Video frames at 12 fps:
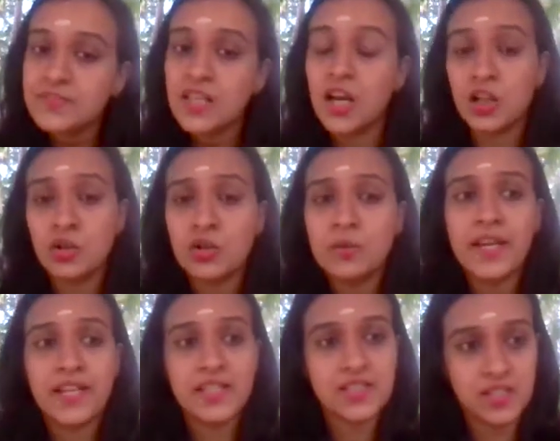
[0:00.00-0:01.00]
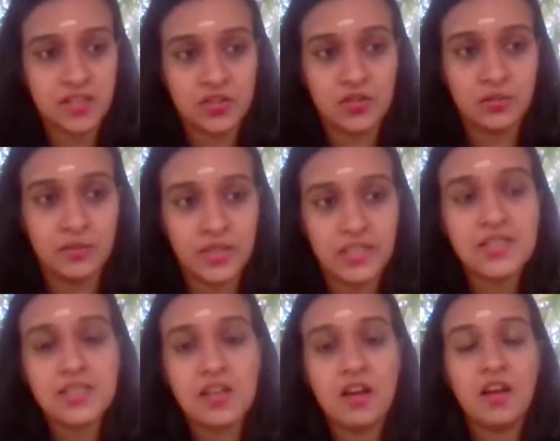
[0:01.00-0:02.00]
A load-bearing structure
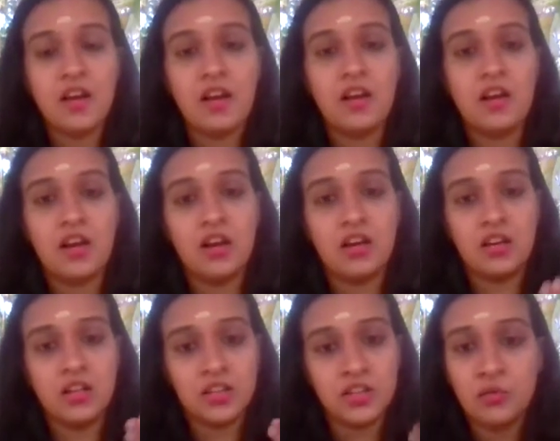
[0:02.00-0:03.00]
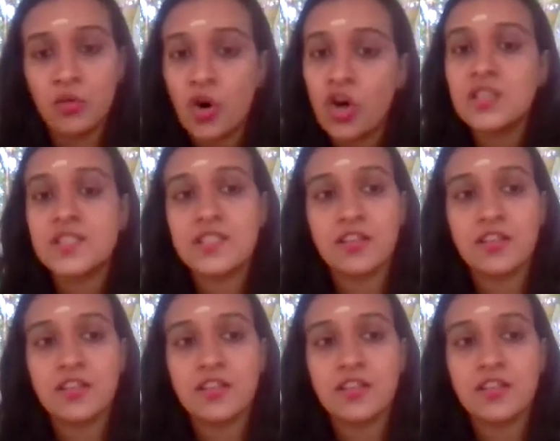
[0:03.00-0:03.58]
means the walls